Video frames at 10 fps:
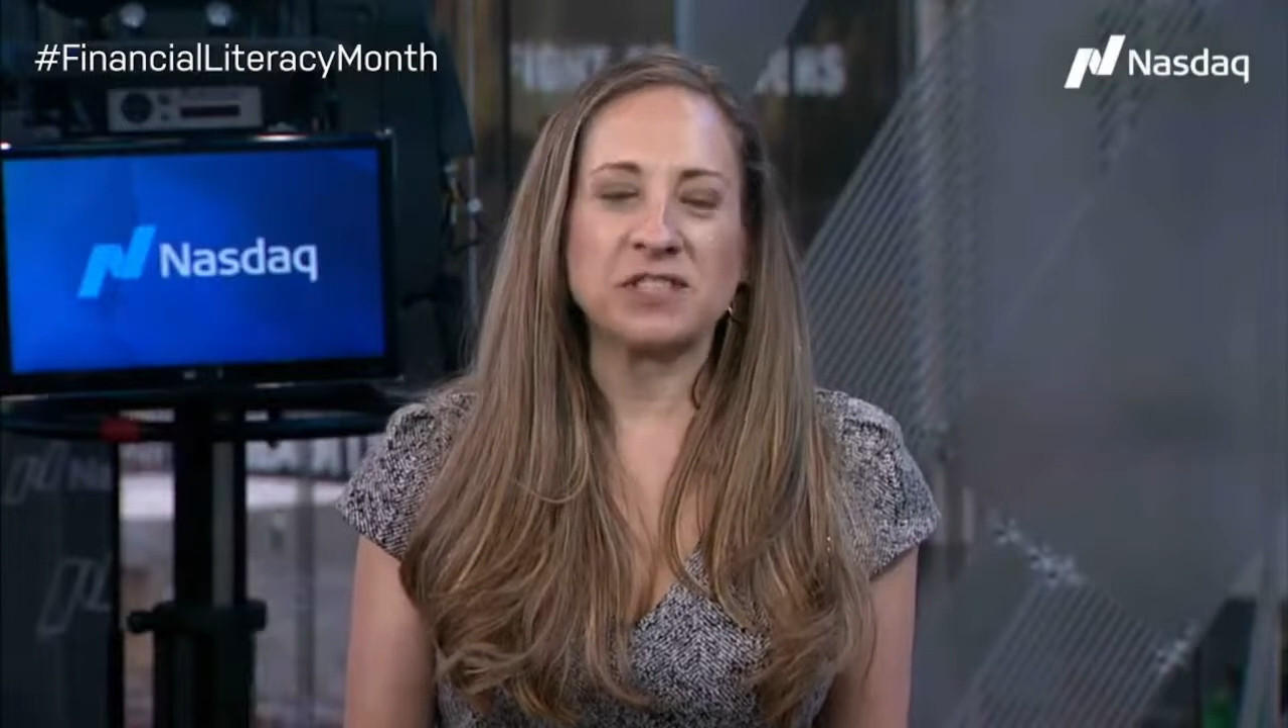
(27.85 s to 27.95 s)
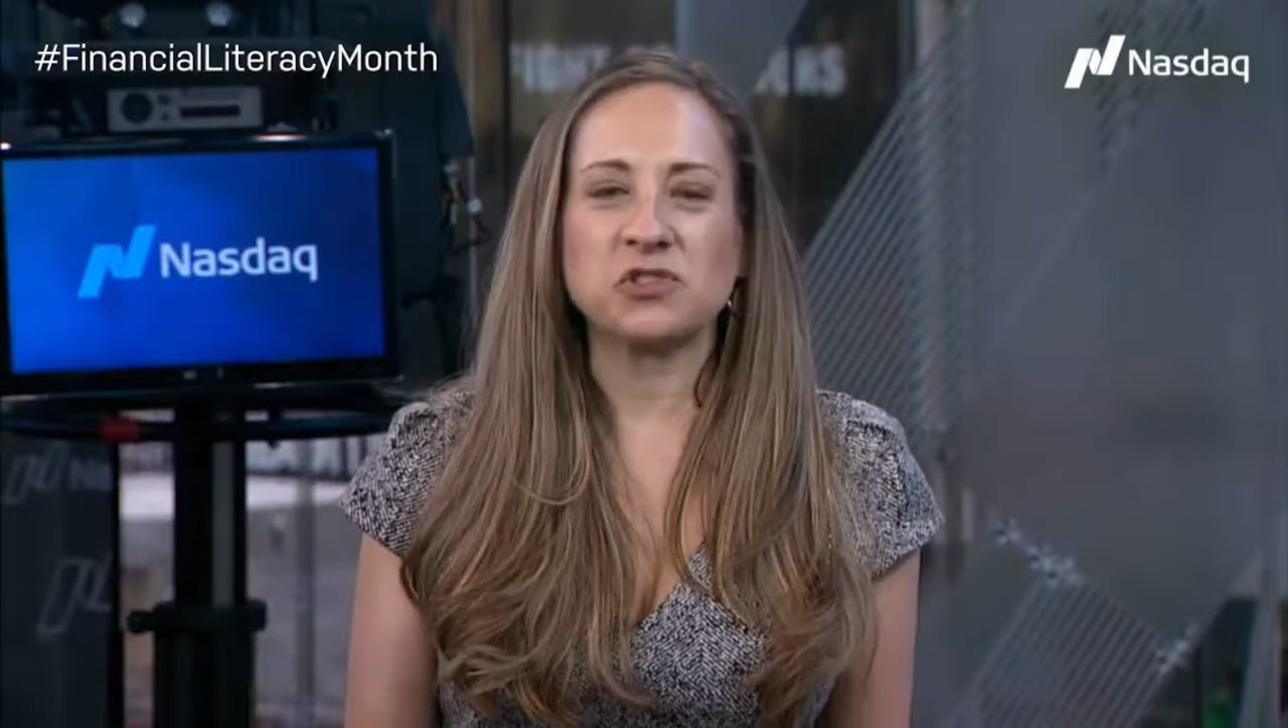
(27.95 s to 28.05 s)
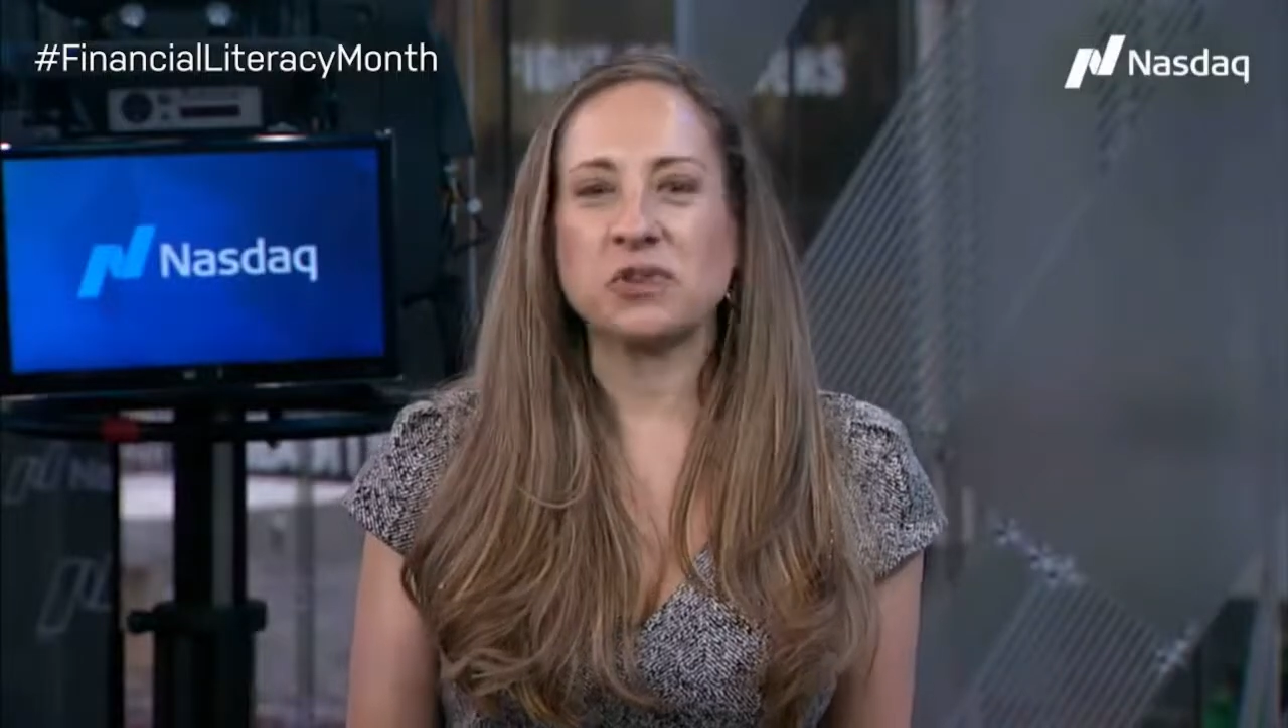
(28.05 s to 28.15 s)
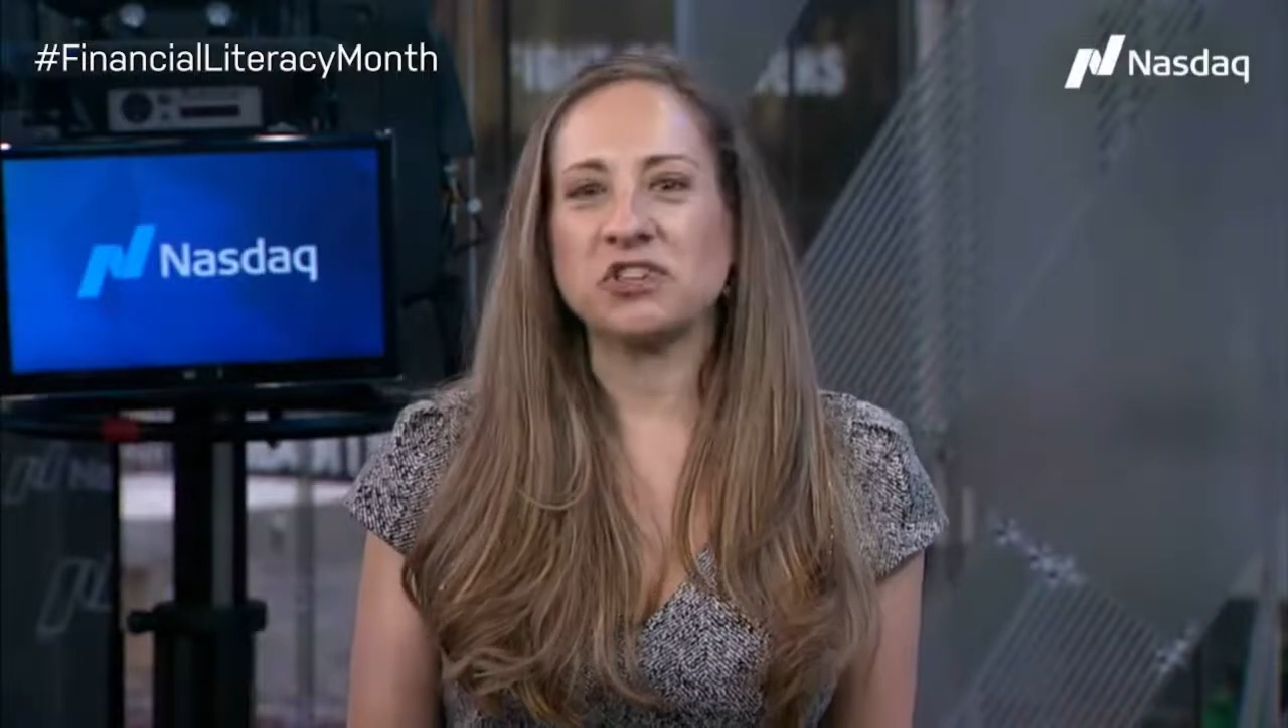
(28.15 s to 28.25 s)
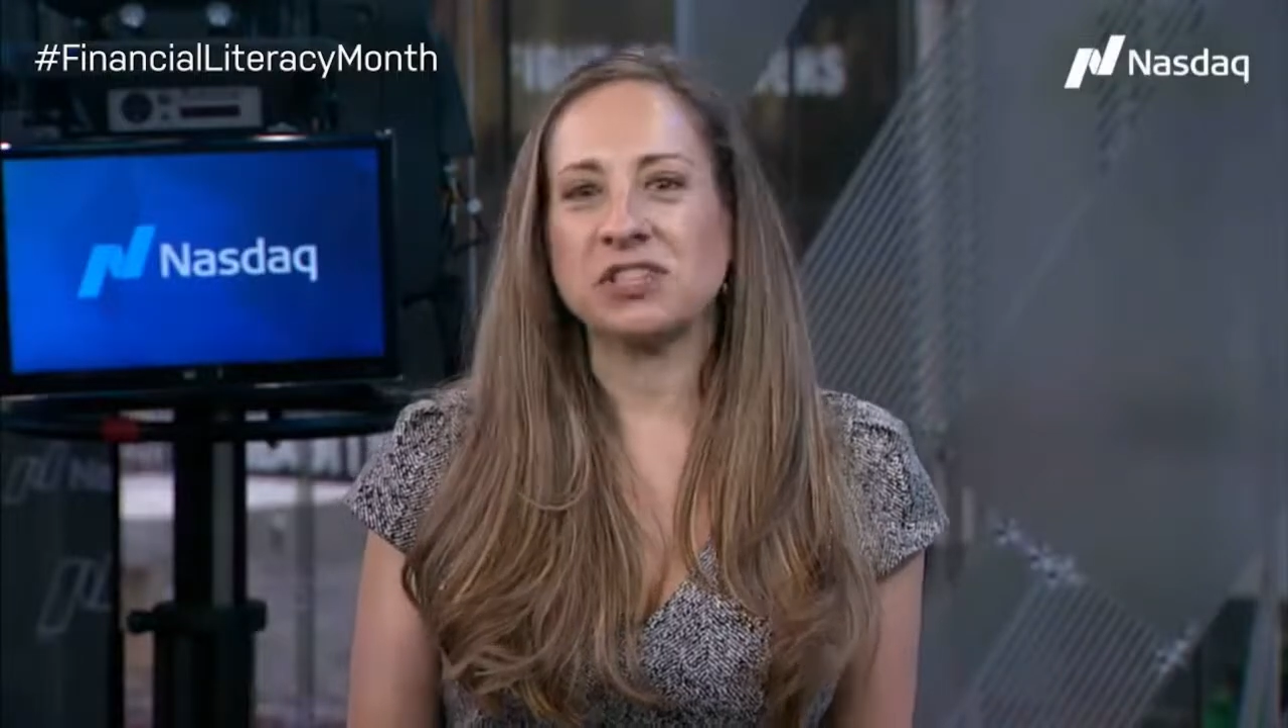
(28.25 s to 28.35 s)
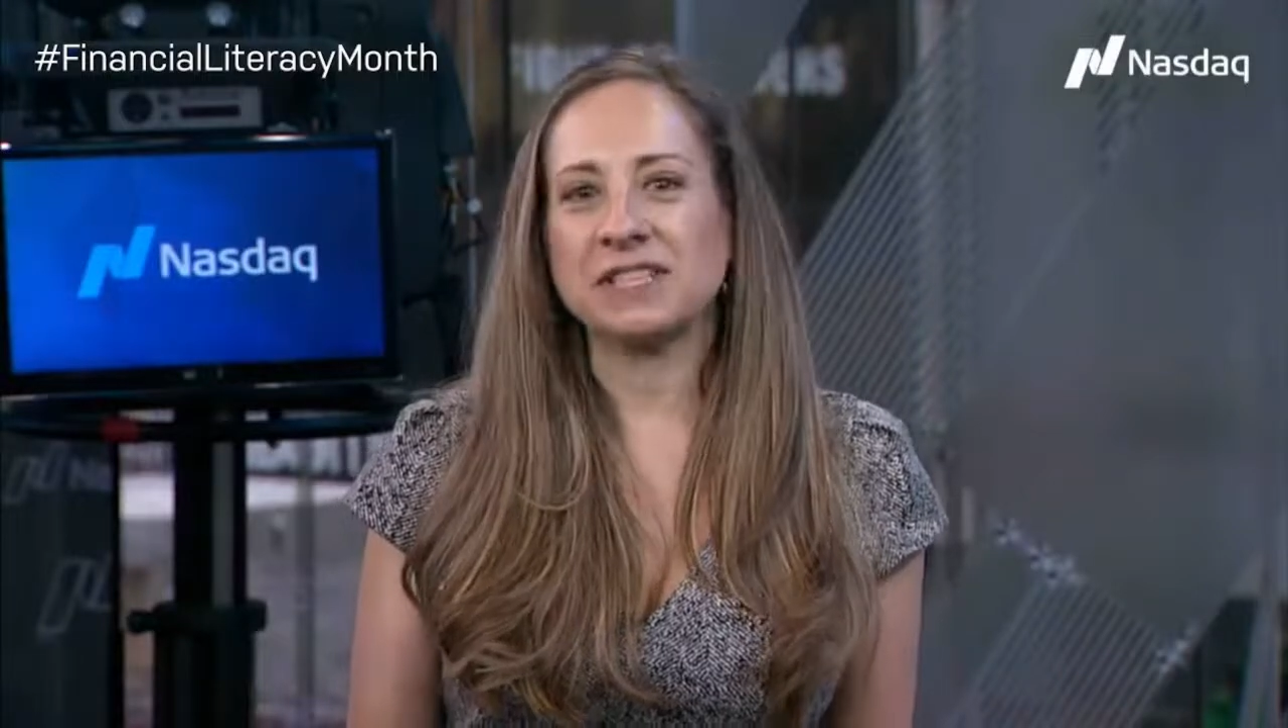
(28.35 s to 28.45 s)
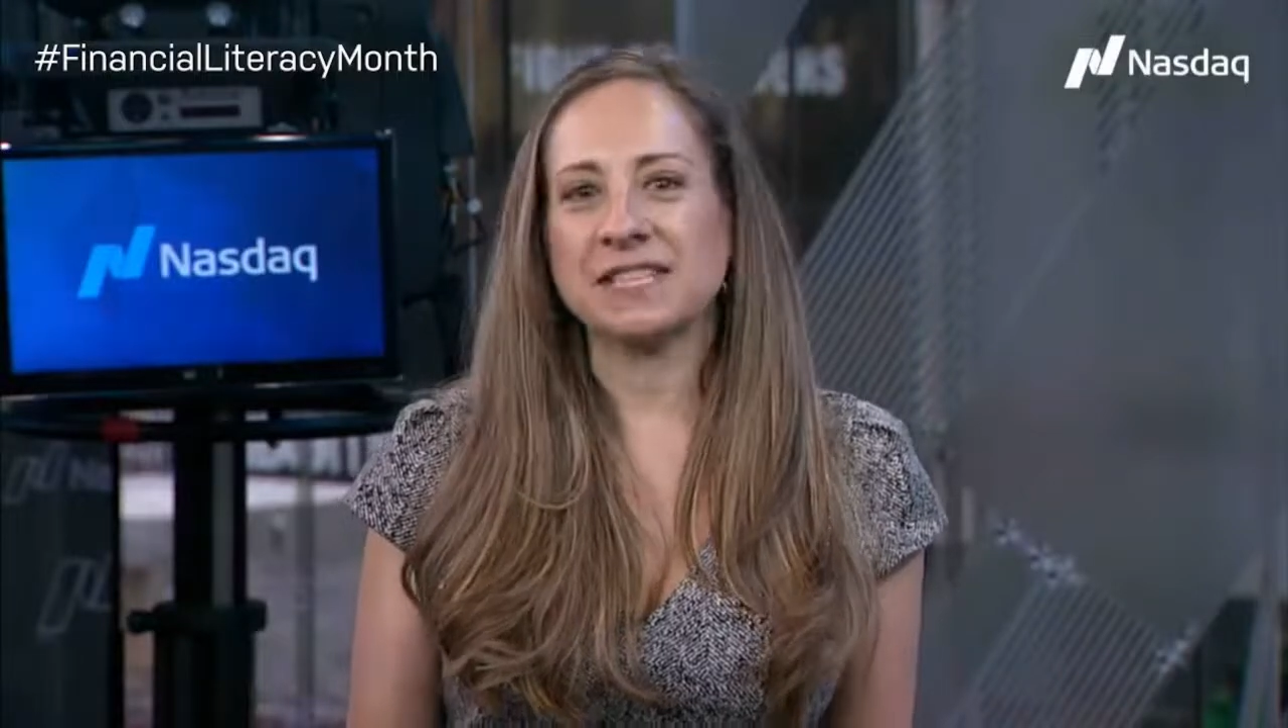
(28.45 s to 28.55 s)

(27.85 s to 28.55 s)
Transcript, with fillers: situation